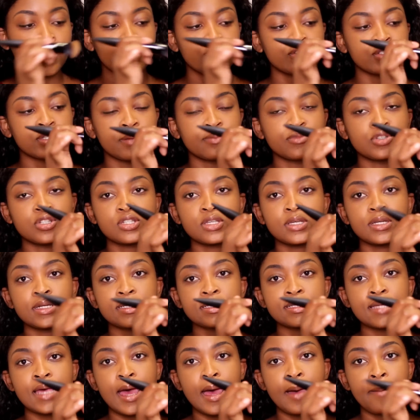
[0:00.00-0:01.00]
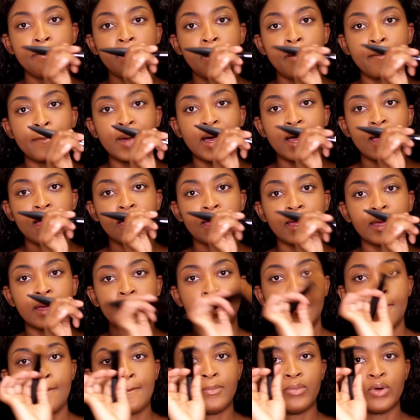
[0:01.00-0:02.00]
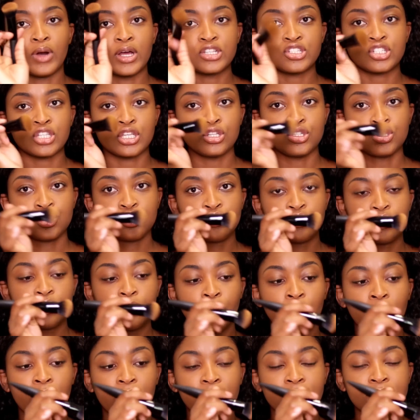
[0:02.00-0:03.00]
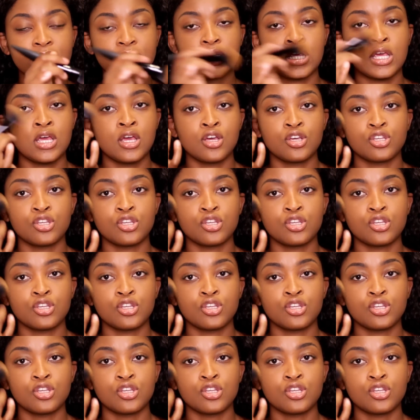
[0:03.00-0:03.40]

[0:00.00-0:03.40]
So I'm just going to tap my brush into the product,